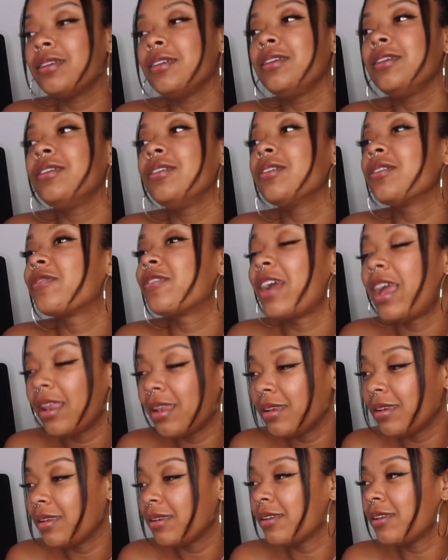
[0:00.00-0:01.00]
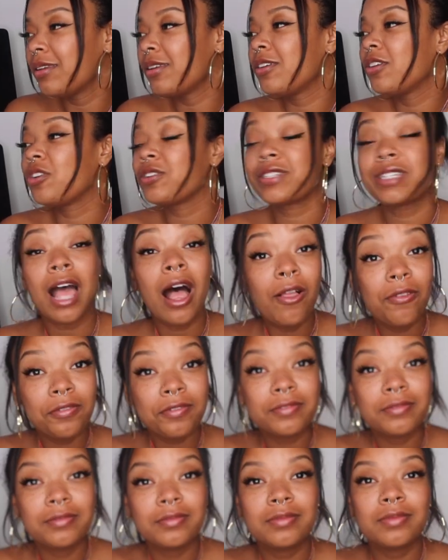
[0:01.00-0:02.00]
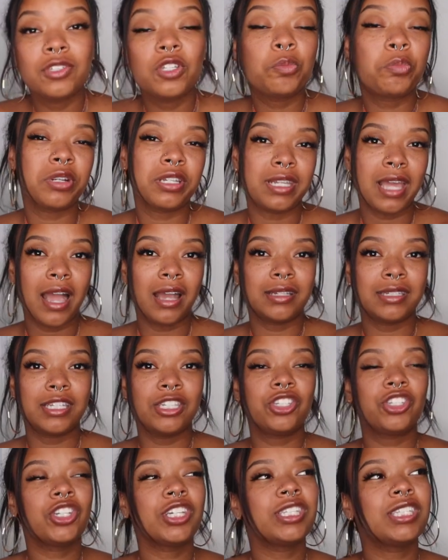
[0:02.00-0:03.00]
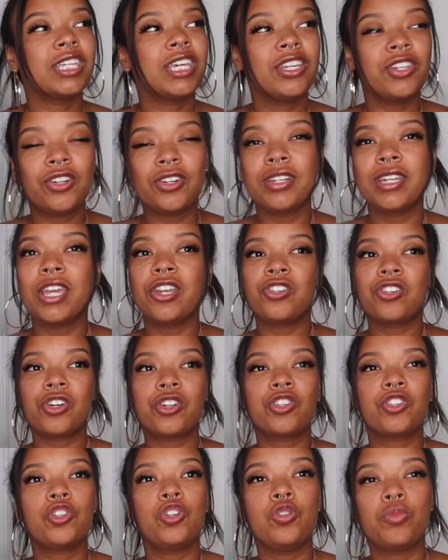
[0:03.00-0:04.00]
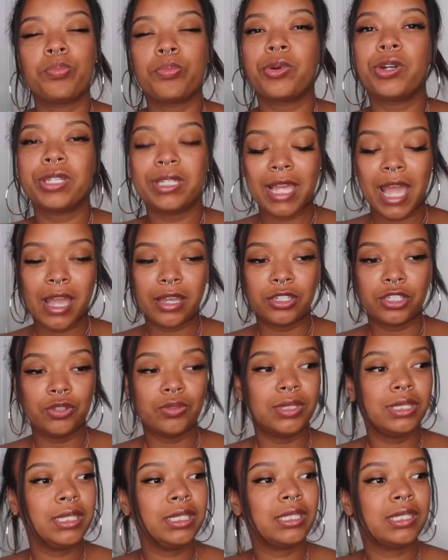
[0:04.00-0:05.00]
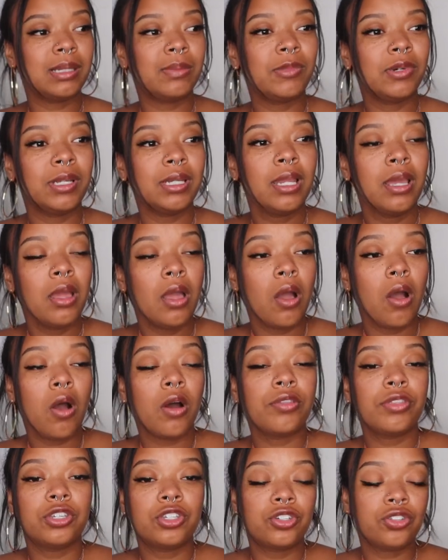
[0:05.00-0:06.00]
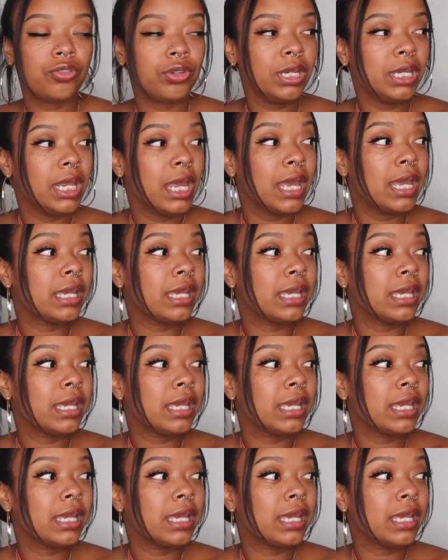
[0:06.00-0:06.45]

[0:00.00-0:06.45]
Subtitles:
your friend, yourself, you protect. It's just in your nature to protect. You see someone on the street